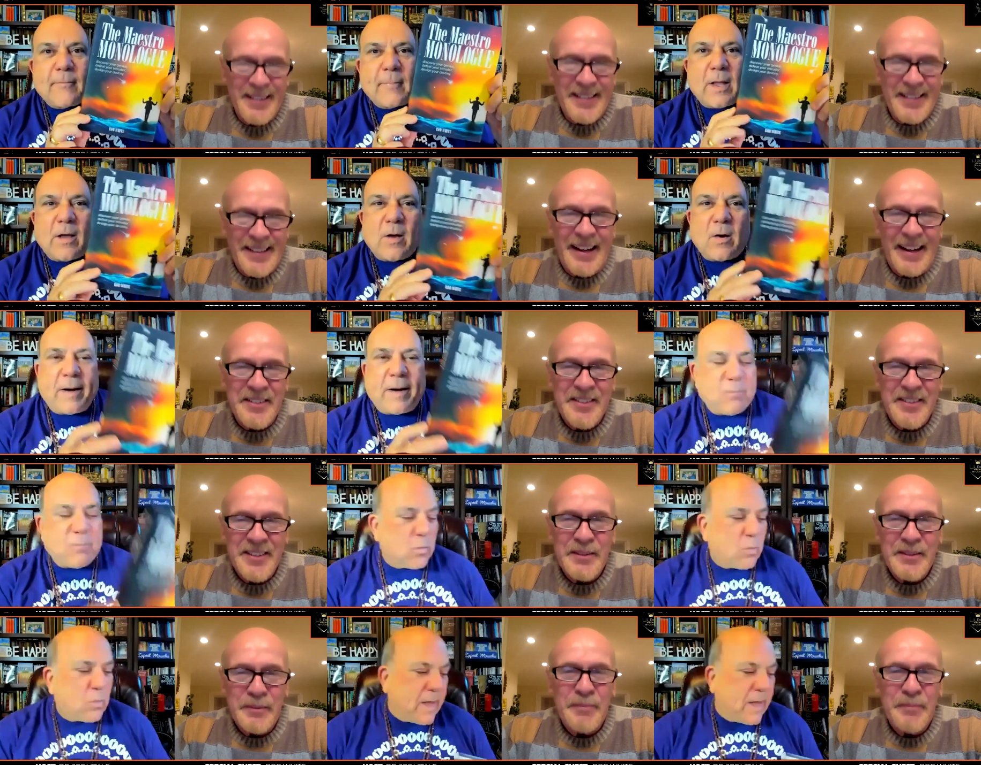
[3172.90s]
Speaker 1: yes. All right.
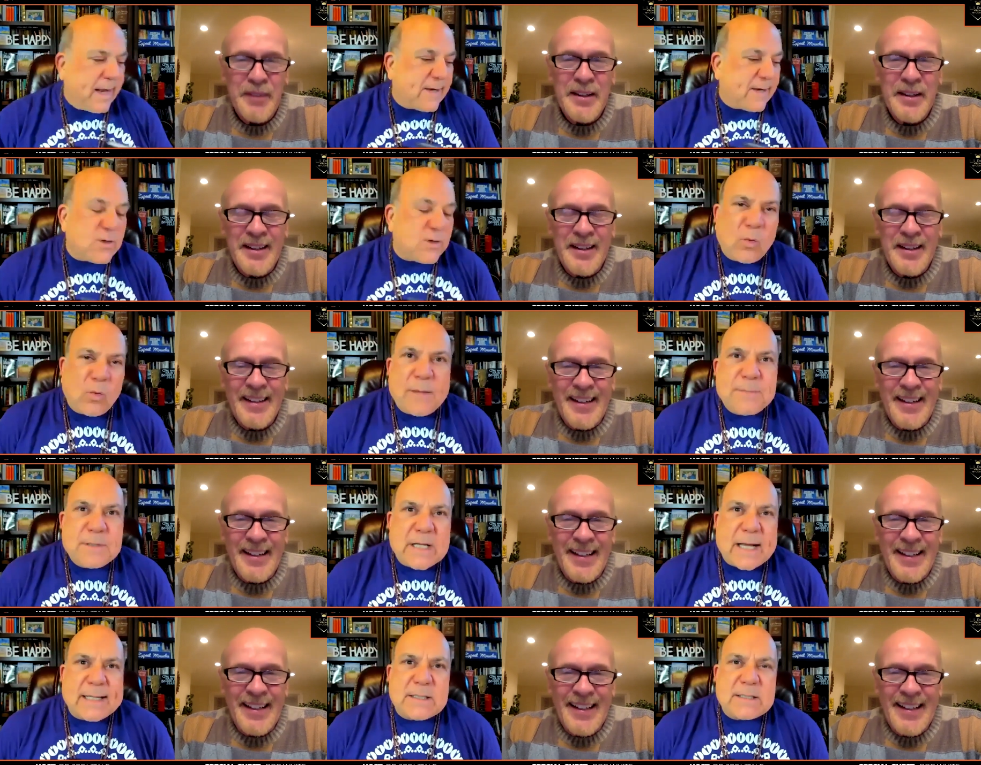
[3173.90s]
And your
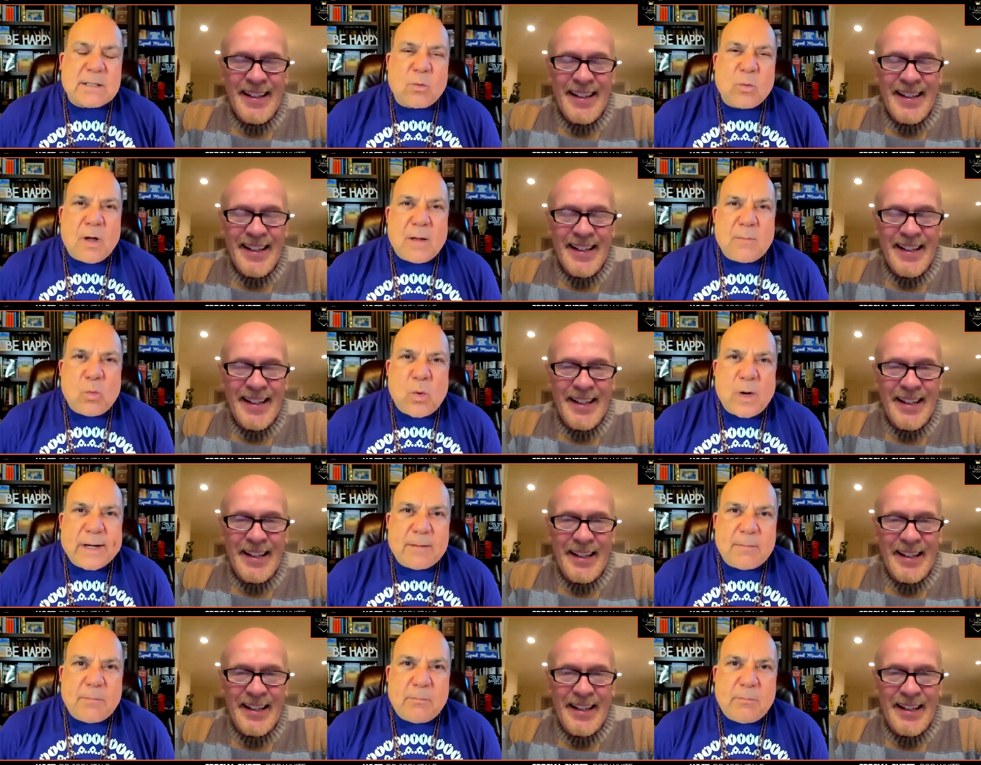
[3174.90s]
website, is it
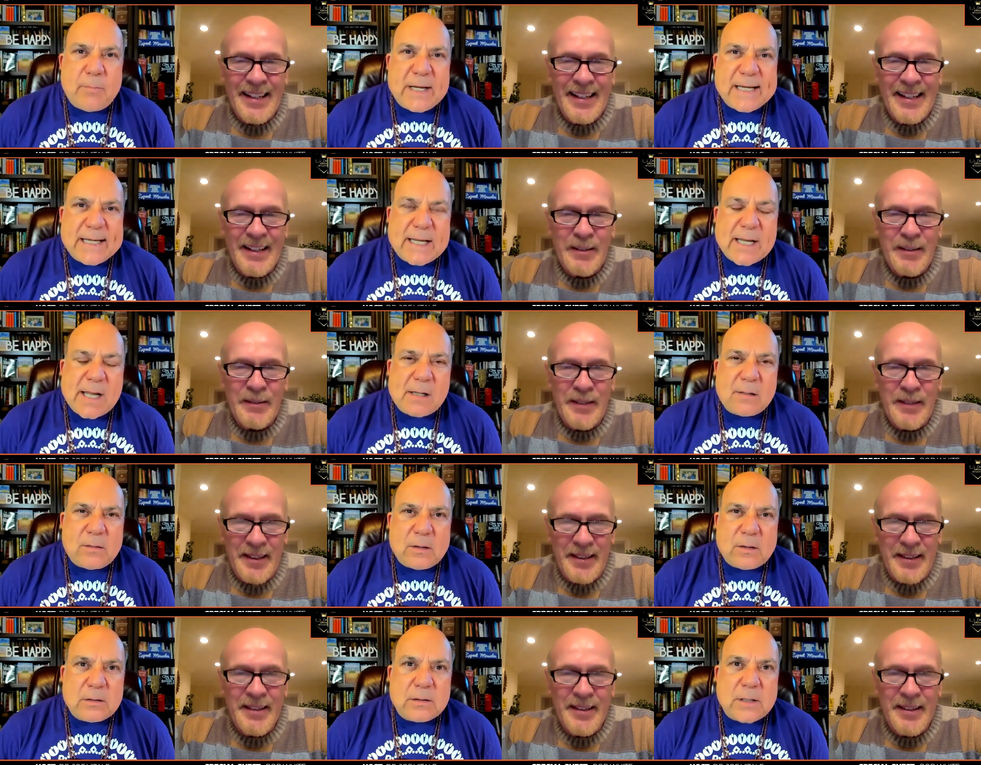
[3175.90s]

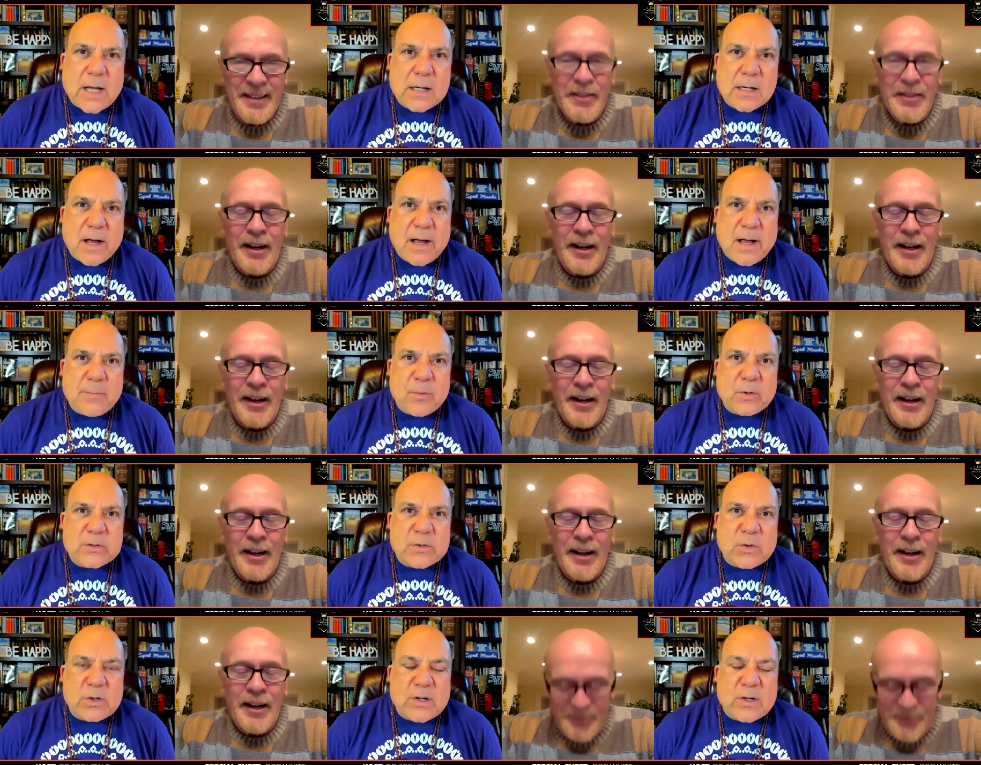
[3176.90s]
robwhitemedia.com or is
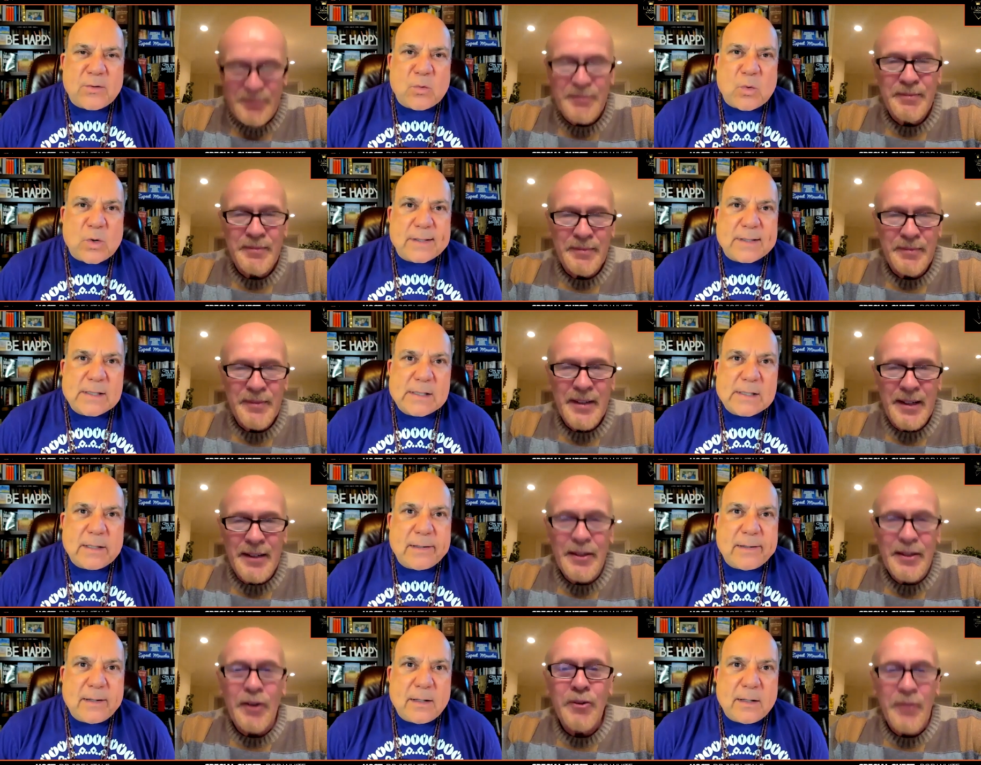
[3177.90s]
there another one?
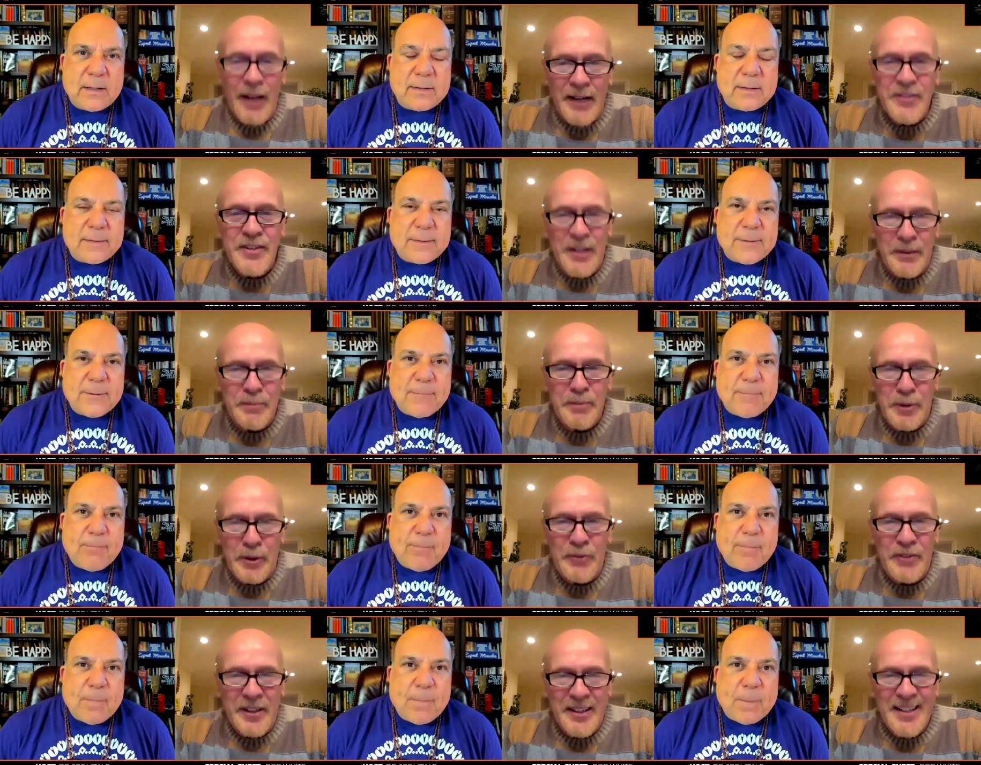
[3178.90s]
Speaker 2: Oh, that's it.
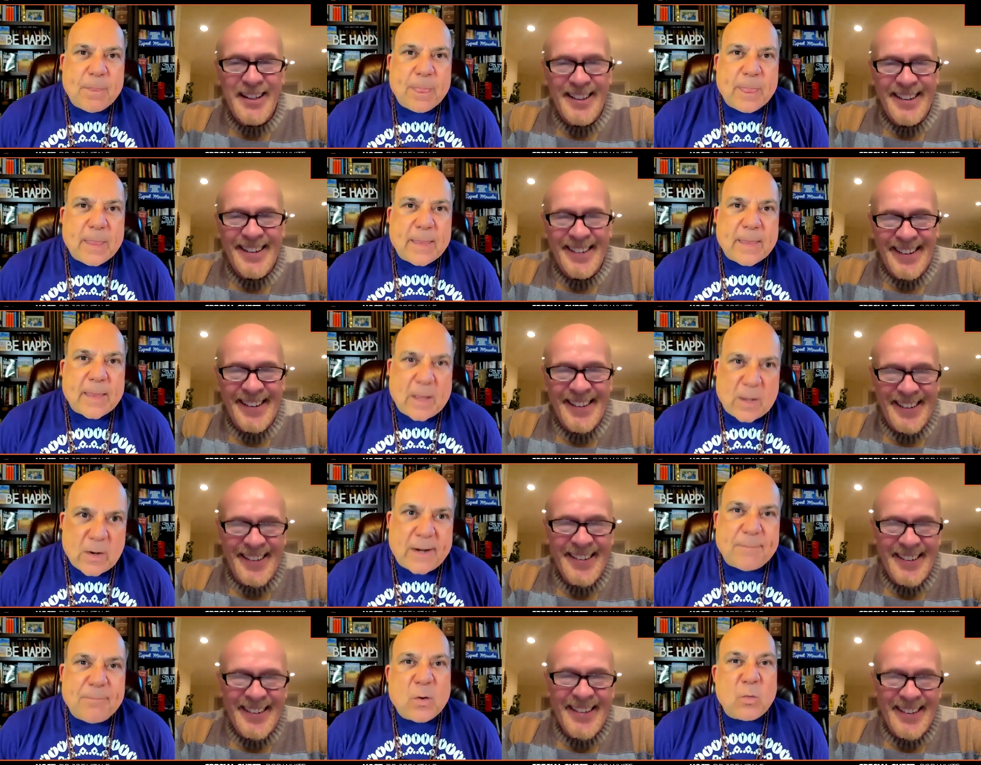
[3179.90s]
Perfect.
Speaker 1: All
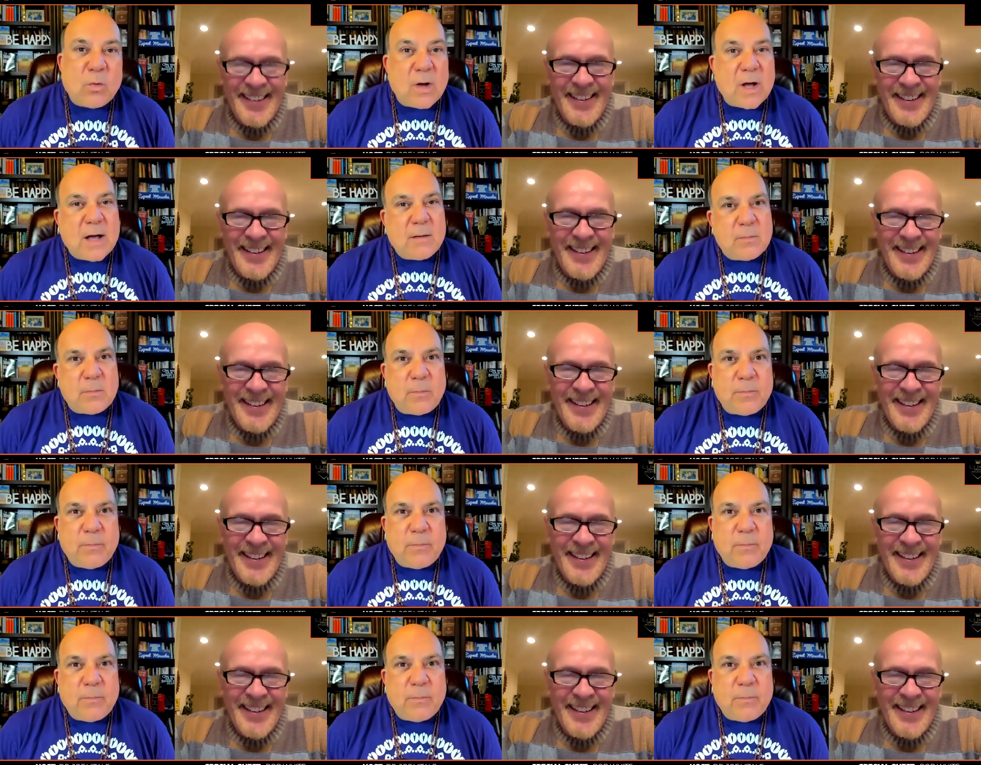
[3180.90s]
right. Rob,